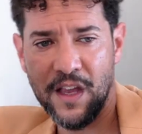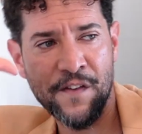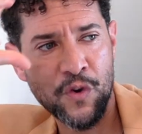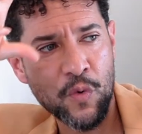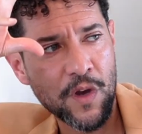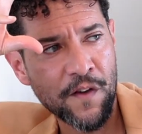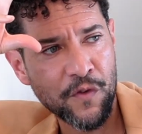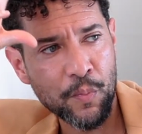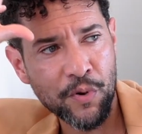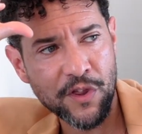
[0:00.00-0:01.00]
if you if
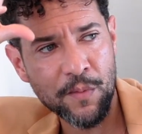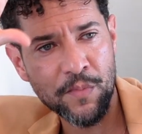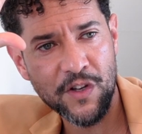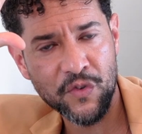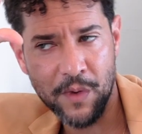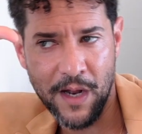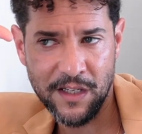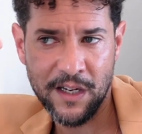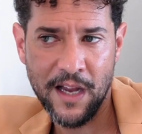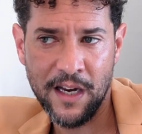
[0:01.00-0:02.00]
you put the beats from
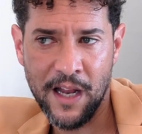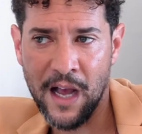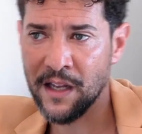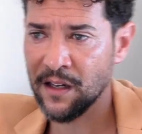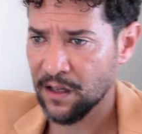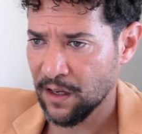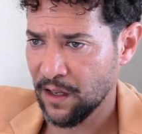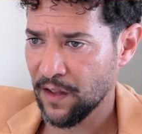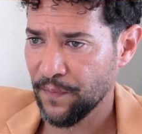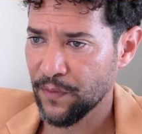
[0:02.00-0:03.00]
nineteen eighty-nine
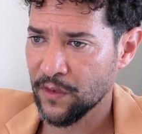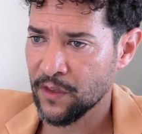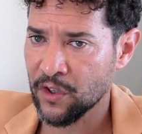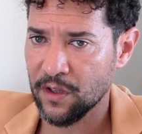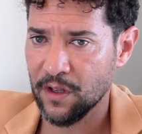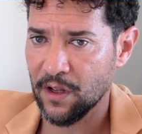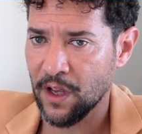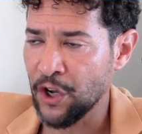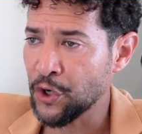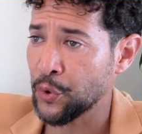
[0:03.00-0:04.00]

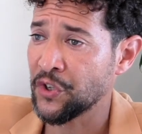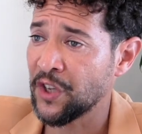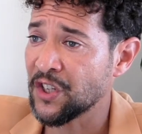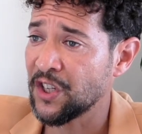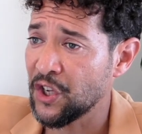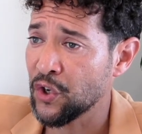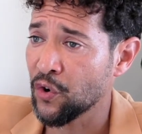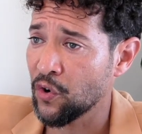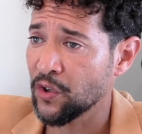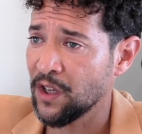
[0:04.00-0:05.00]
here to a
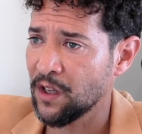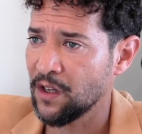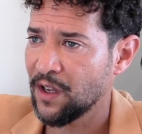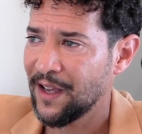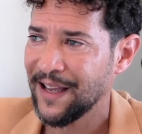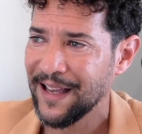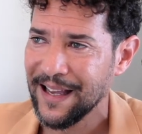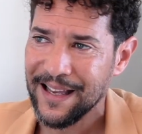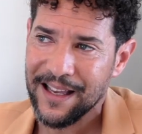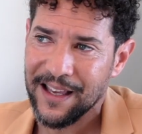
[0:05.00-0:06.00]
sixteen-year-old kid,
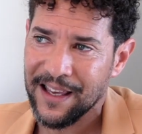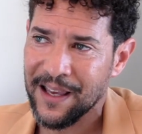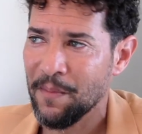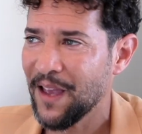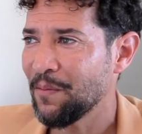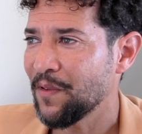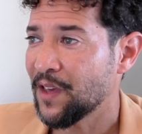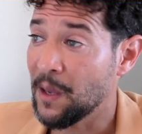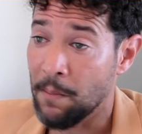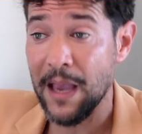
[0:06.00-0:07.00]
he may
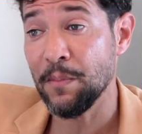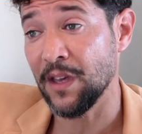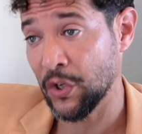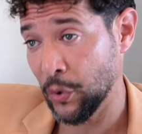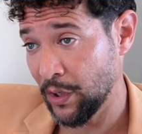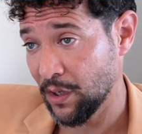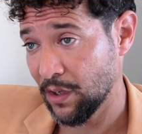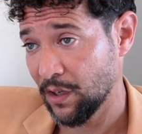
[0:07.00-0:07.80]
he may be into it,